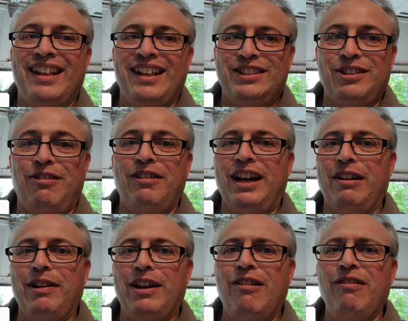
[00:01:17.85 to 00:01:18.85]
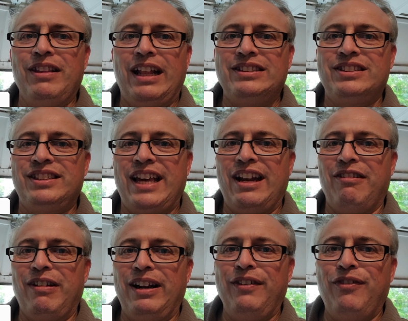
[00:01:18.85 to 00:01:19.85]
So here we go, let's get it
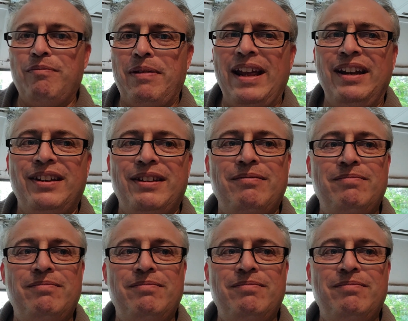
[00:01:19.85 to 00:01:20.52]
ready for paint.